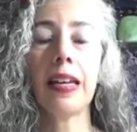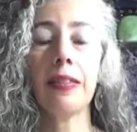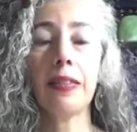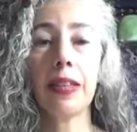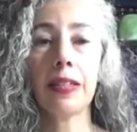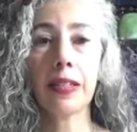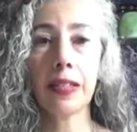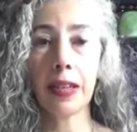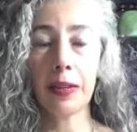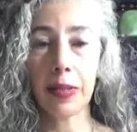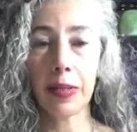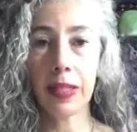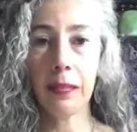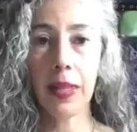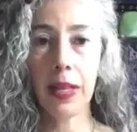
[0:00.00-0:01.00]
and this is
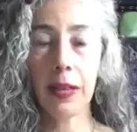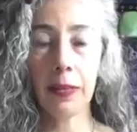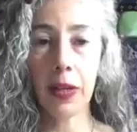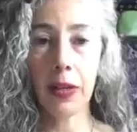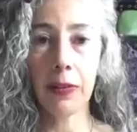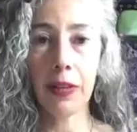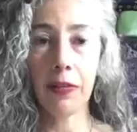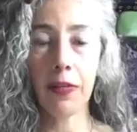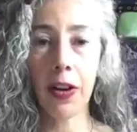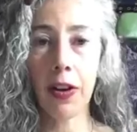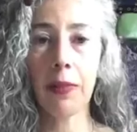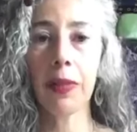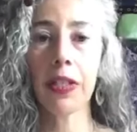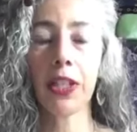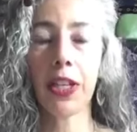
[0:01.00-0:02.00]
something I'm going to be
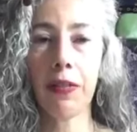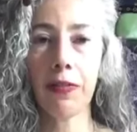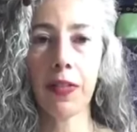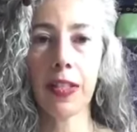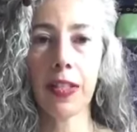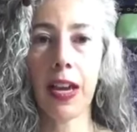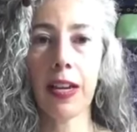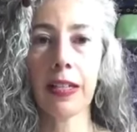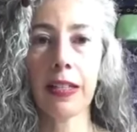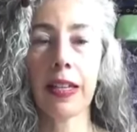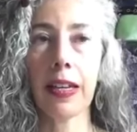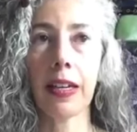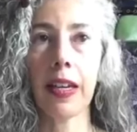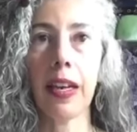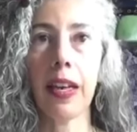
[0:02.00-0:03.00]
very much
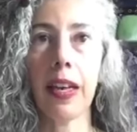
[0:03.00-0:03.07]
emphasizing.